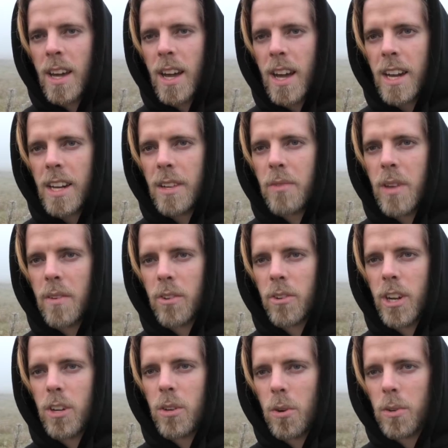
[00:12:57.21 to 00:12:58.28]
And if you
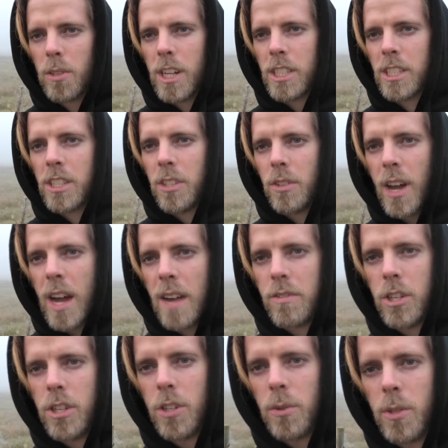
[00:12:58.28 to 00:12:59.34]
haven't read Dauntless, you have
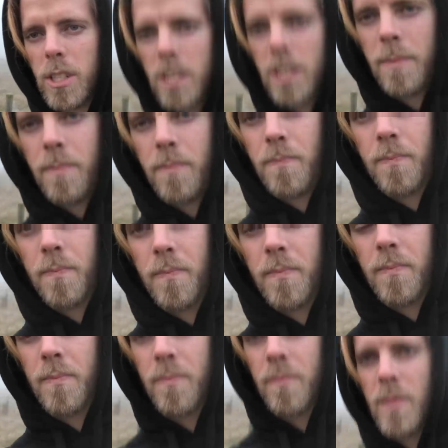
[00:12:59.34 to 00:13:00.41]
to do it.
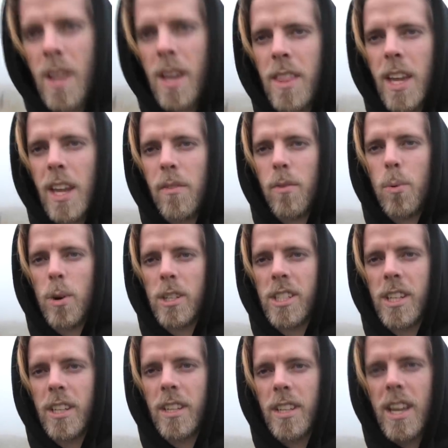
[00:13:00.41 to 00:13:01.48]
Thank you for
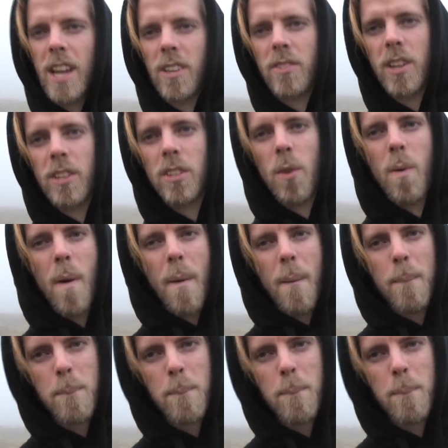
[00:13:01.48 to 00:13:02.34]
watching. XOXO.